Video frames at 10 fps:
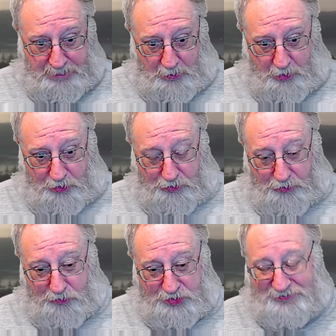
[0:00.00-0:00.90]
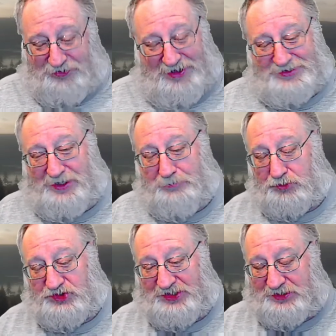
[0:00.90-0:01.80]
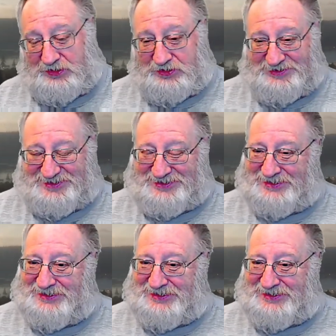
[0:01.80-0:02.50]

Although even that 10% is